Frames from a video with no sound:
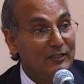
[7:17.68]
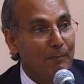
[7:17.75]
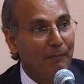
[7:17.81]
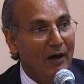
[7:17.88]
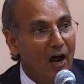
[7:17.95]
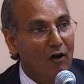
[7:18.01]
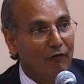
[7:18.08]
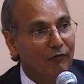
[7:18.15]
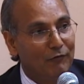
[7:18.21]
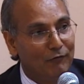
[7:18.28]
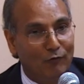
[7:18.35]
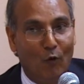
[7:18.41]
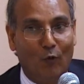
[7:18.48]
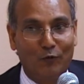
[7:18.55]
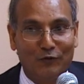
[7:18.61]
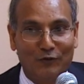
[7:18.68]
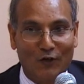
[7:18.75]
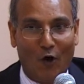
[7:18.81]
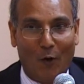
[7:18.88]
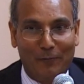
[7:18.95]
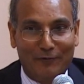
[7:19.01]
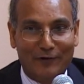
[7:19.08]
a powerful
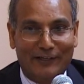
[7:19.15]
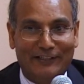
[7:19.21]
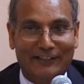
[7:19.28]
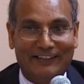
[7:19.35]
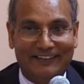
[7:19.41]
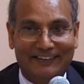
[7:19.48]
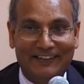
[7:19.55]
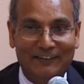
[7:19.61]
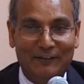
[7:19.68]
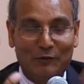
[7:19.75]
force operating.